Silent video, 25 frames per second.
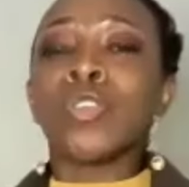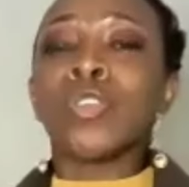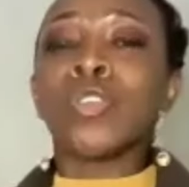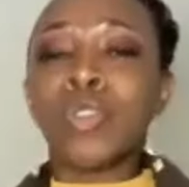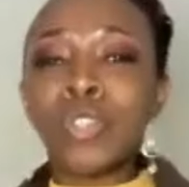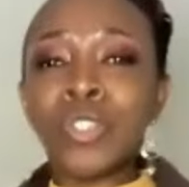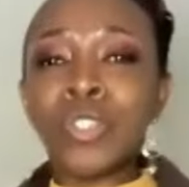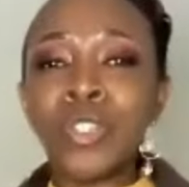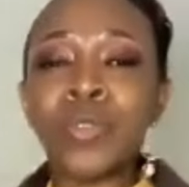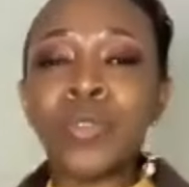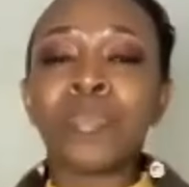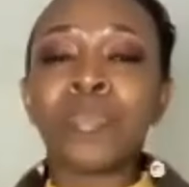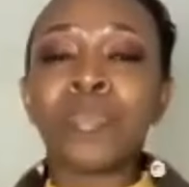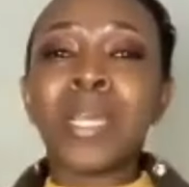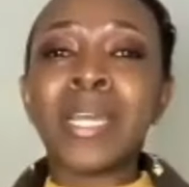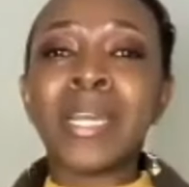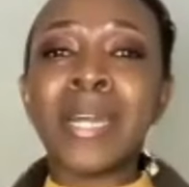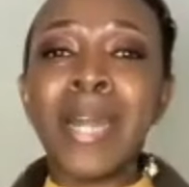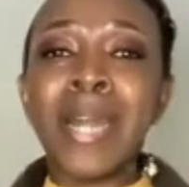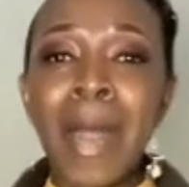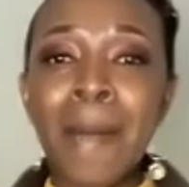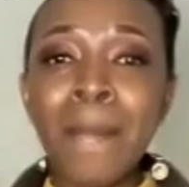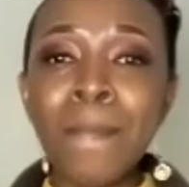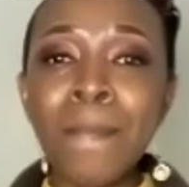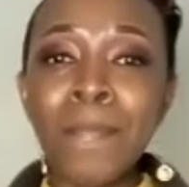you should
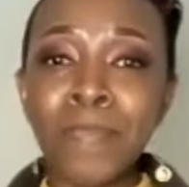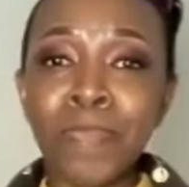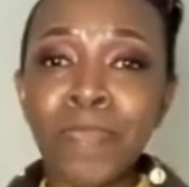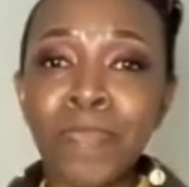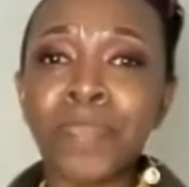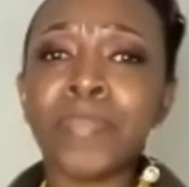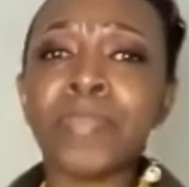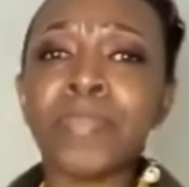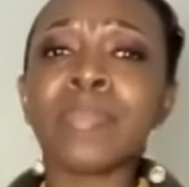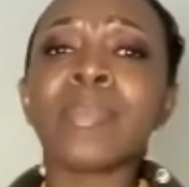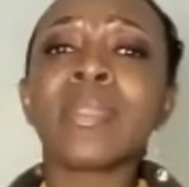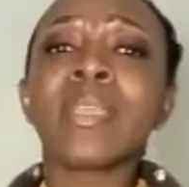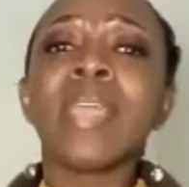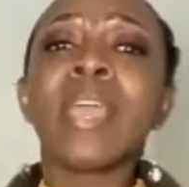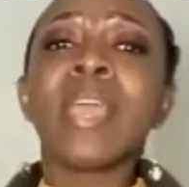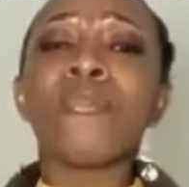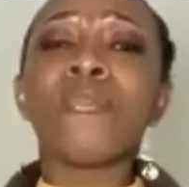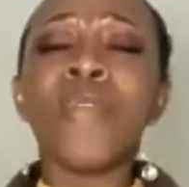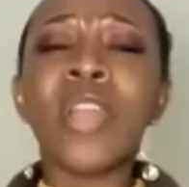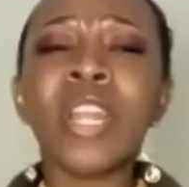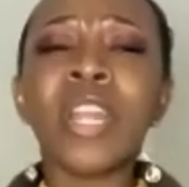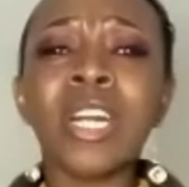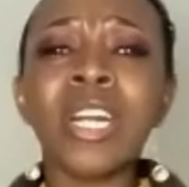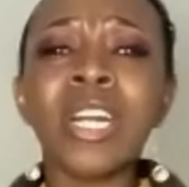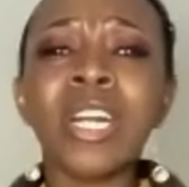become
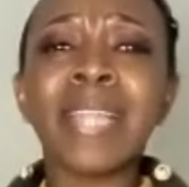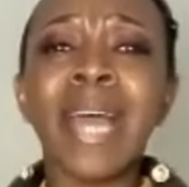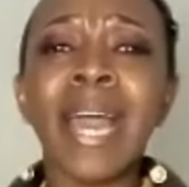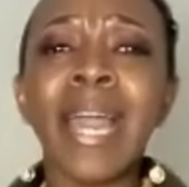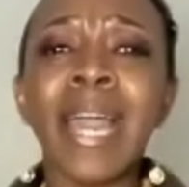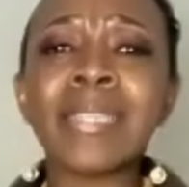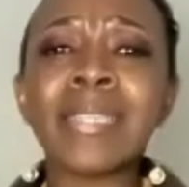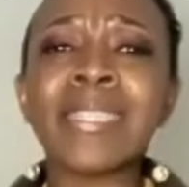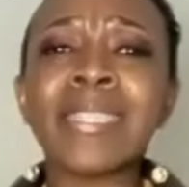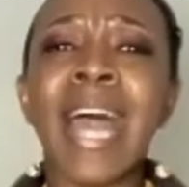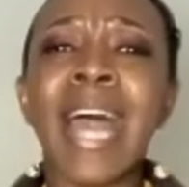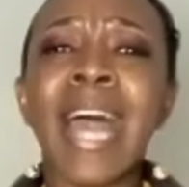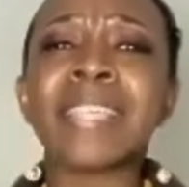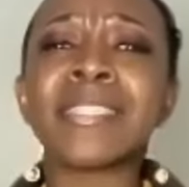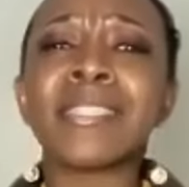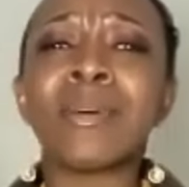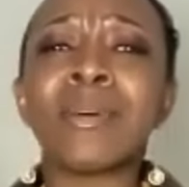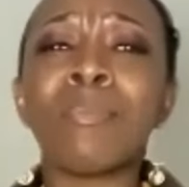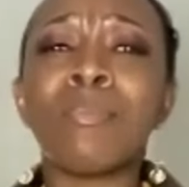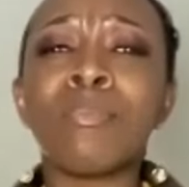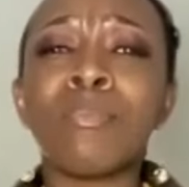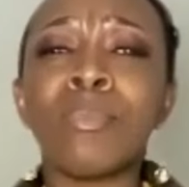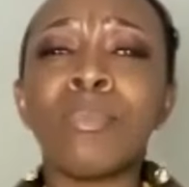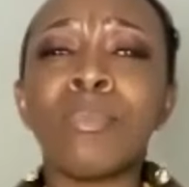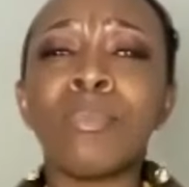recognized as
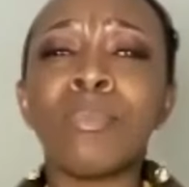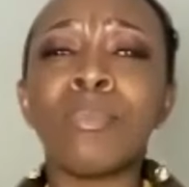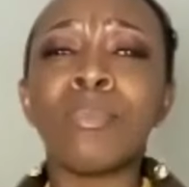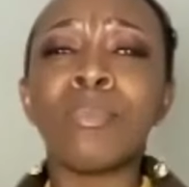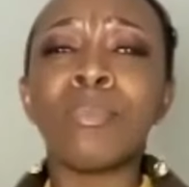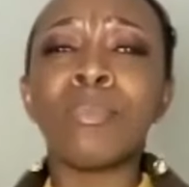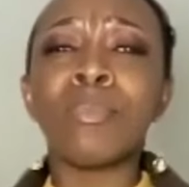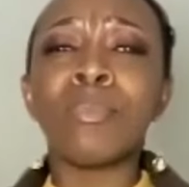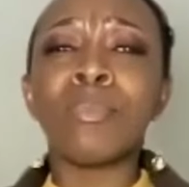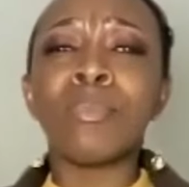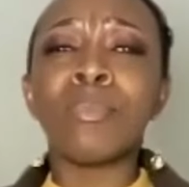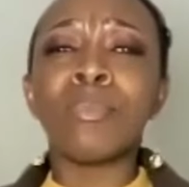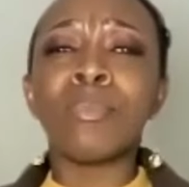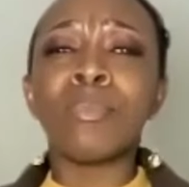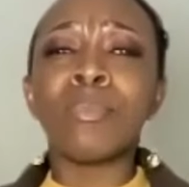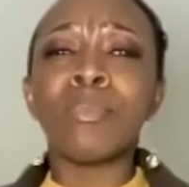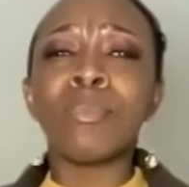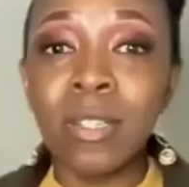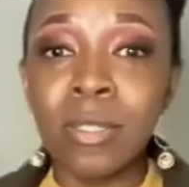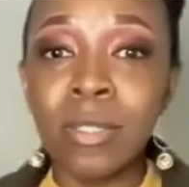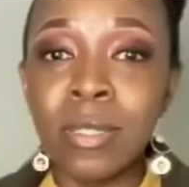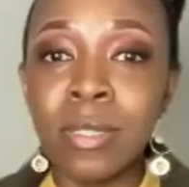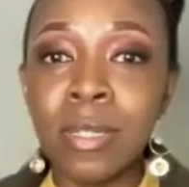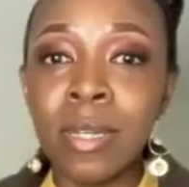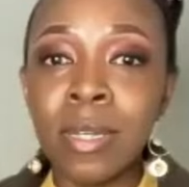the most
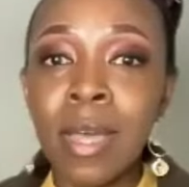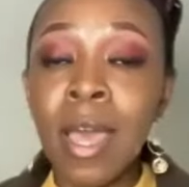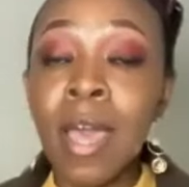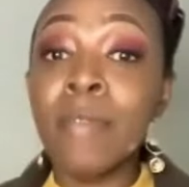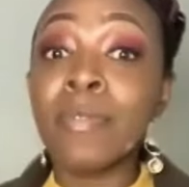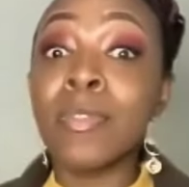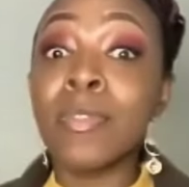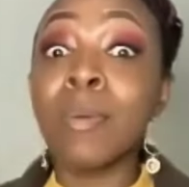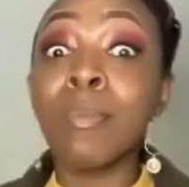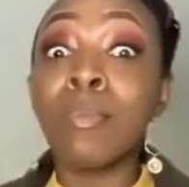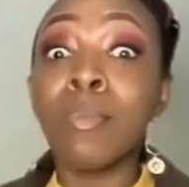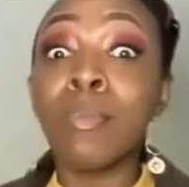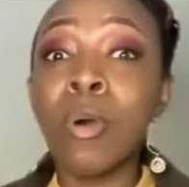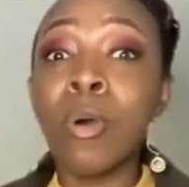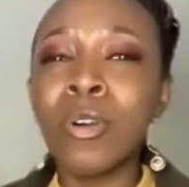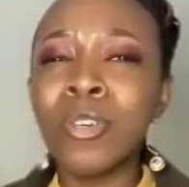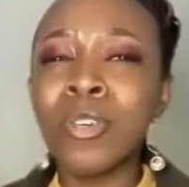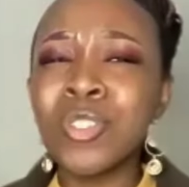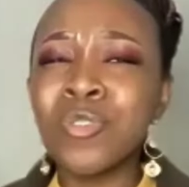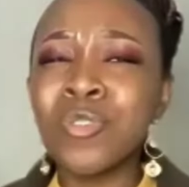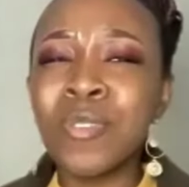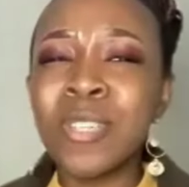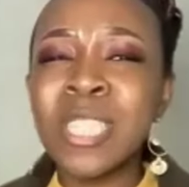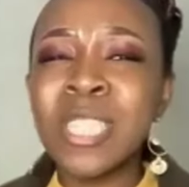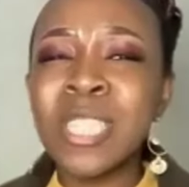skilled, the
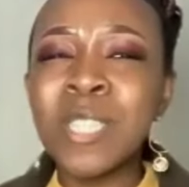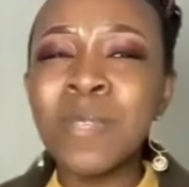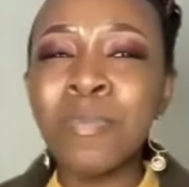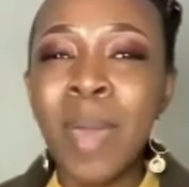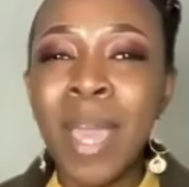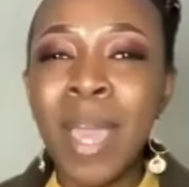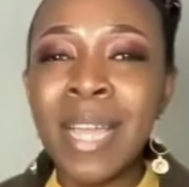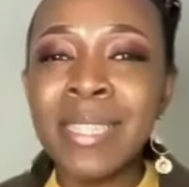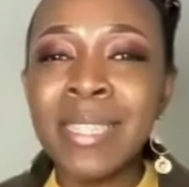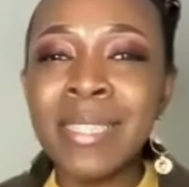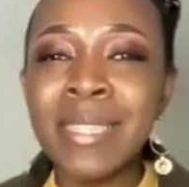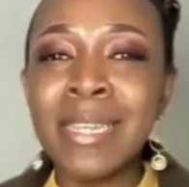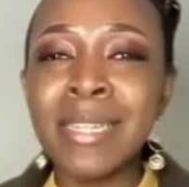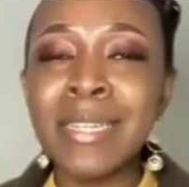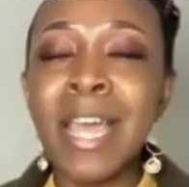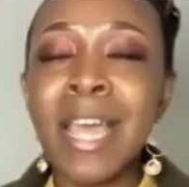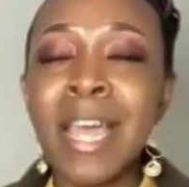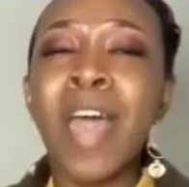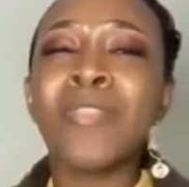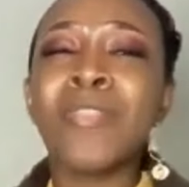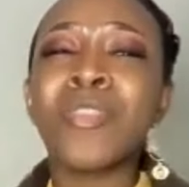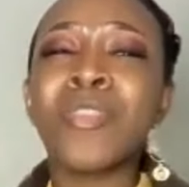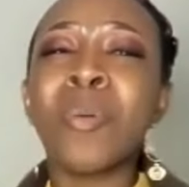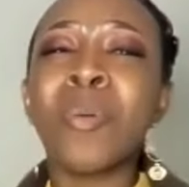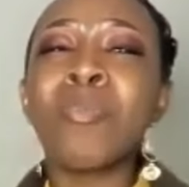most
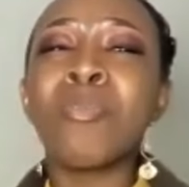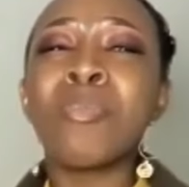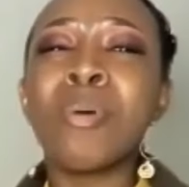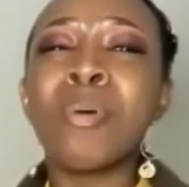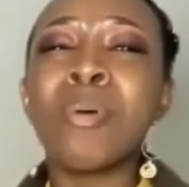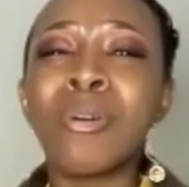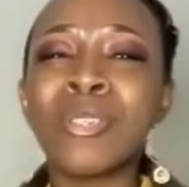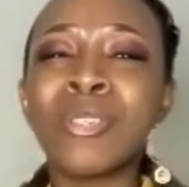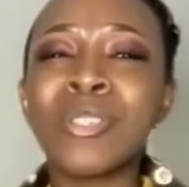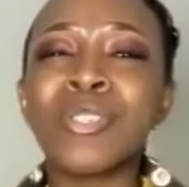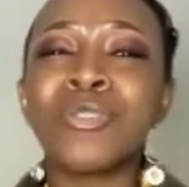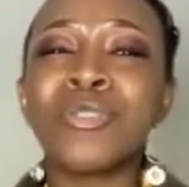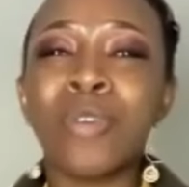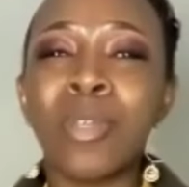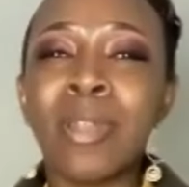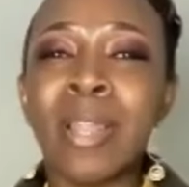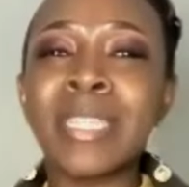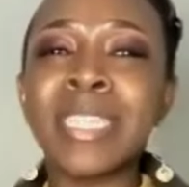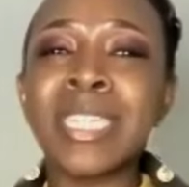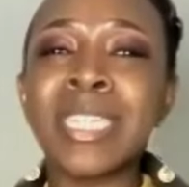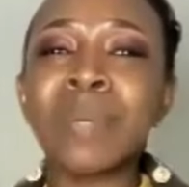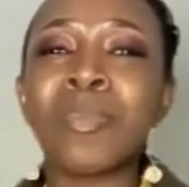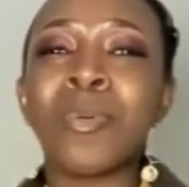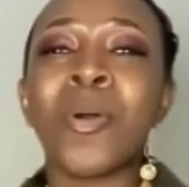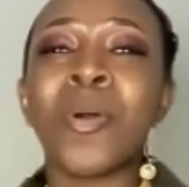respected, the most
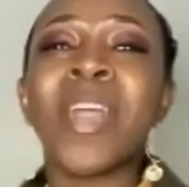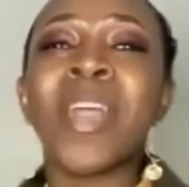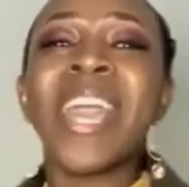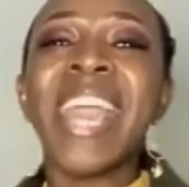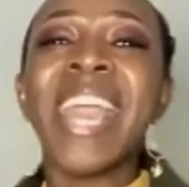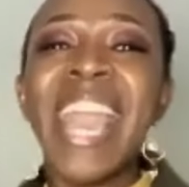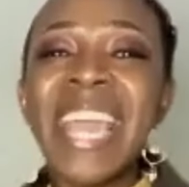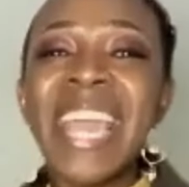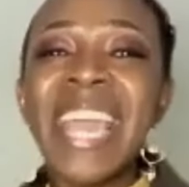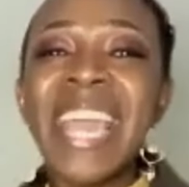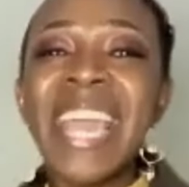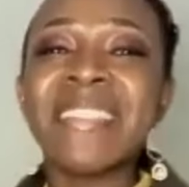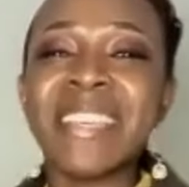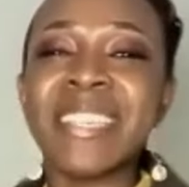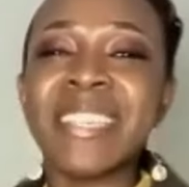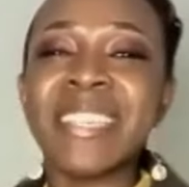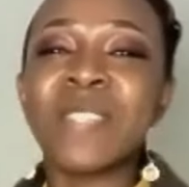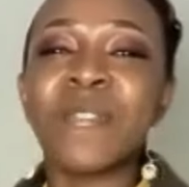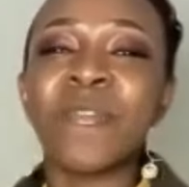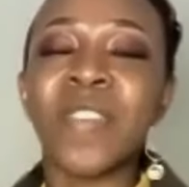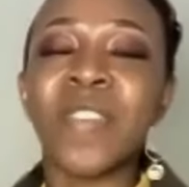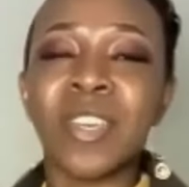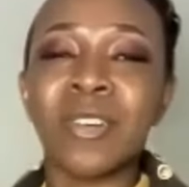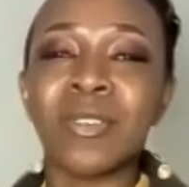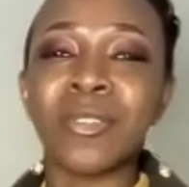knowledgeable in
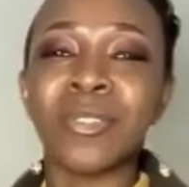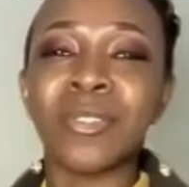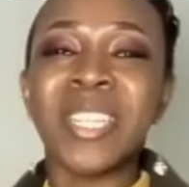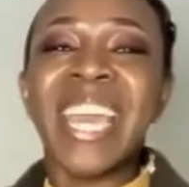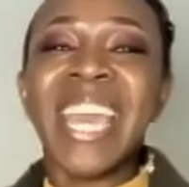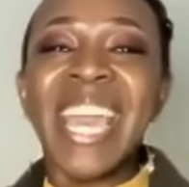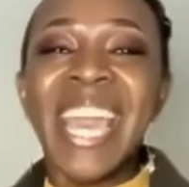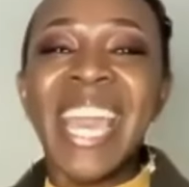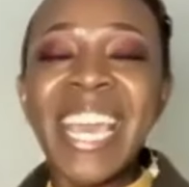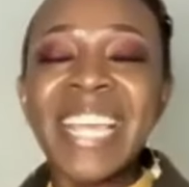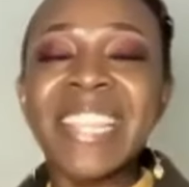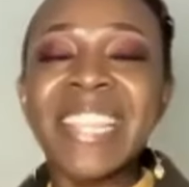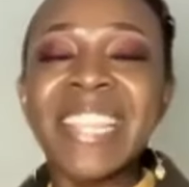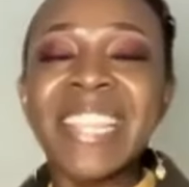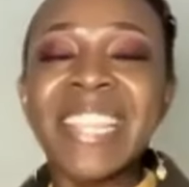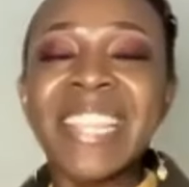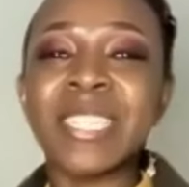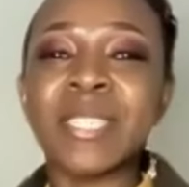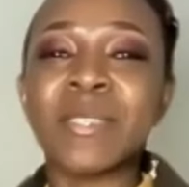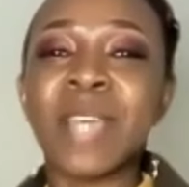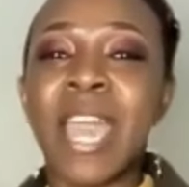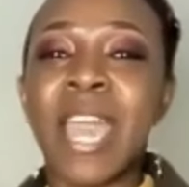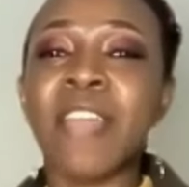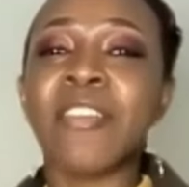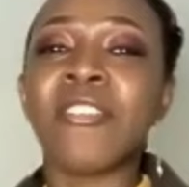this field, in
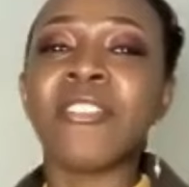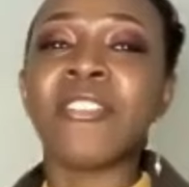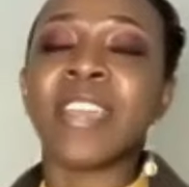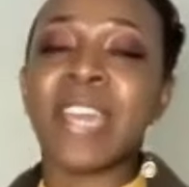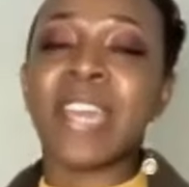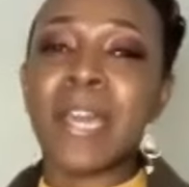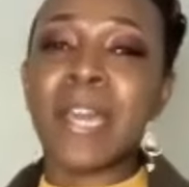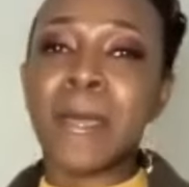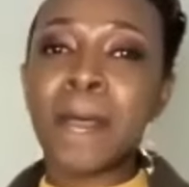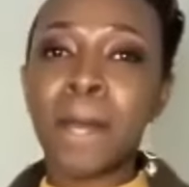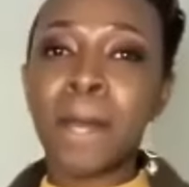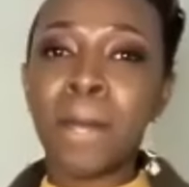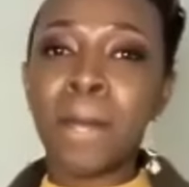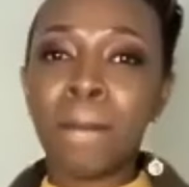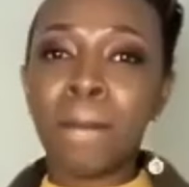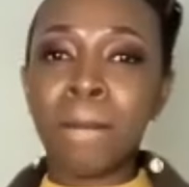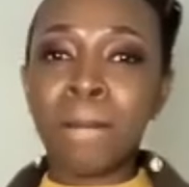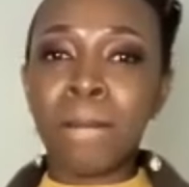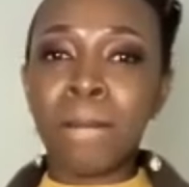this area.